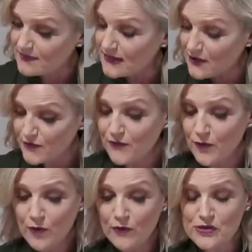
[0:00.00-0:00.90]

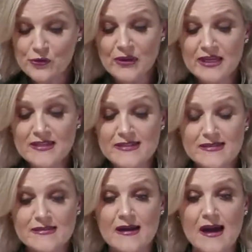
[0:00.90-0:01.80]
for joining
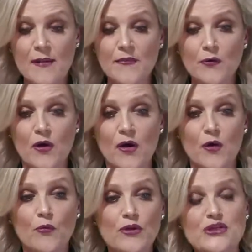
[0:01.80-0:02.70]
us.
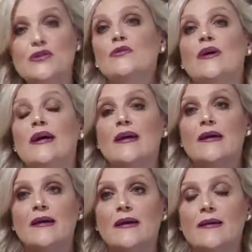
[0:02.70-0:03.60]
Wish you
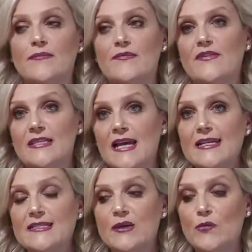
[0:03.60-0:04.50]
a
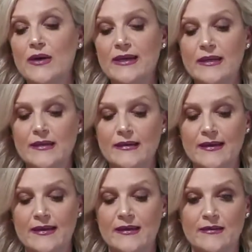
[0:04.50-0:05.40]
fantastic week
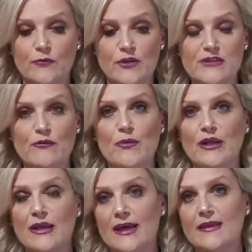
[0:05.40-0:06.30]
and wish
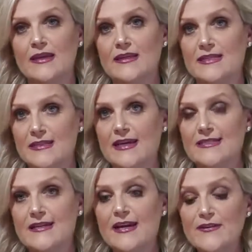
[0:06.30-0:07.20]
everybody out there to stay
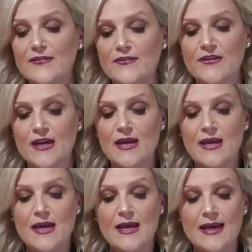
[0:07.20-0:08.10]
safe.
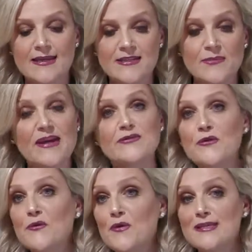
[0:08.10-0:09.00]
And as
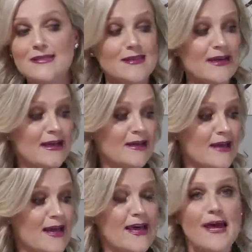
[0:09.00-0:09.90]
I always say,
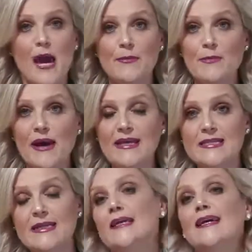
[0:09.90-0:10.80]
happy
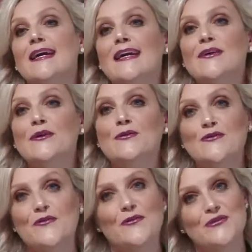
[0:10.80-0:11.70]
painting, and I look
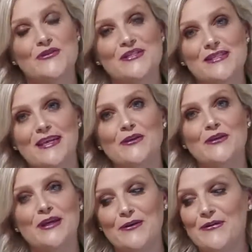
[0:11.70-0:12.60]
forward to seeing
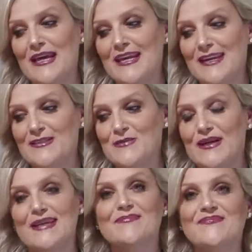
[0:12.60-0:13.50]
you here again next
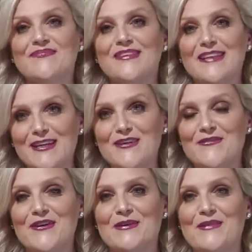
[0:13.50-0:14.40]
week. Thank you
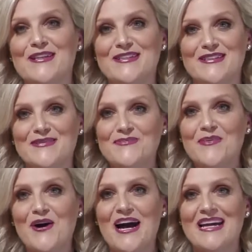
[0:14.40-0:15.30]
very much.
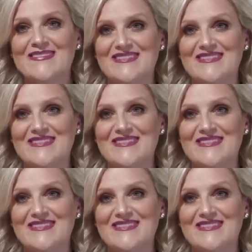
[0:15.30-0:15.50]
Bye.